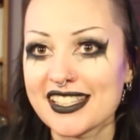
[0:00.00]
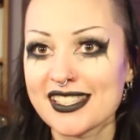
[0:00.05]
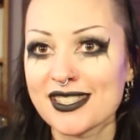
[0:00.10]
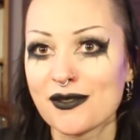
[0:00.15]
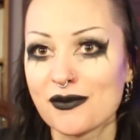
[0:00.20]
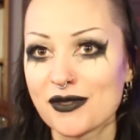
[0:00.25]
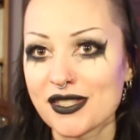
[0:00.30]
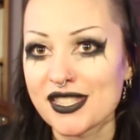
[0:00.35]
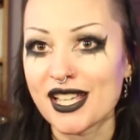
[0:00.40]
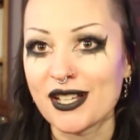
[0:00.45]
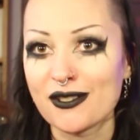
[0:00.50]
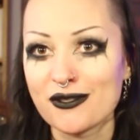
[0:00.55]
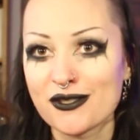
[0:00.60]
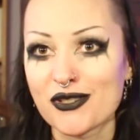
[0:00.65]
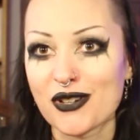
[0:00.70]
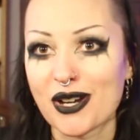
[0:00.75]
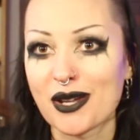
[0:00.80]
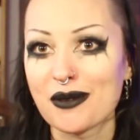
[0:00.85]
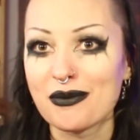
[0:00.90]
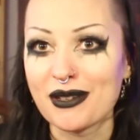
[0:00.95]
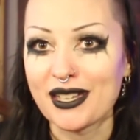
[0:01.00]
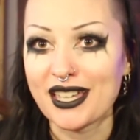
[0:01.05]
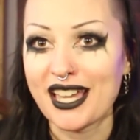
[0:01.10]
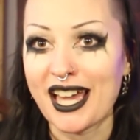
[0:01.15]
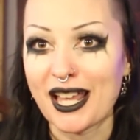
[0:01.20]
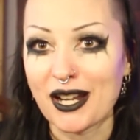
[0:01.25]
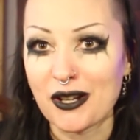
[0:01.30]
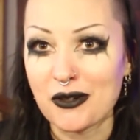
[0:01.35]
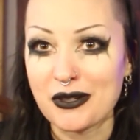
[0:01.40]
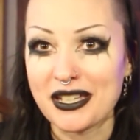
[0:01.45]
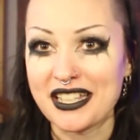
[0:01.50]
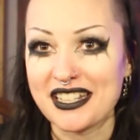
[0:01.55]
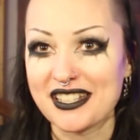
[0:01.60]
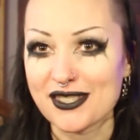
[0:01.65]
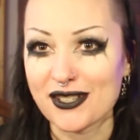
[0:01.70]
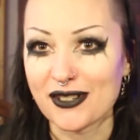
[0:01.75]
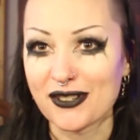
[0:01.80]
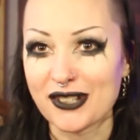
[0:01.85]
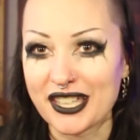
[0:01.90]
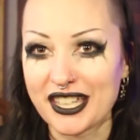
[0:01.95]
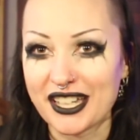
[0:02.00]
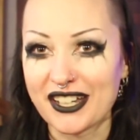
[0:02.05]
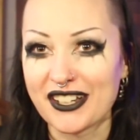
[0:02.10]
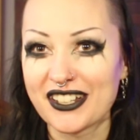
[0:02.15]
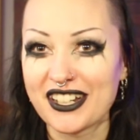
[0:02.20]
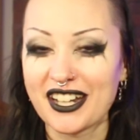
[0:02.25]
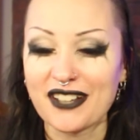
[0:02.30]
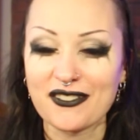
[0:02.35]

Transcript: some self-striping Halloween sock yarn.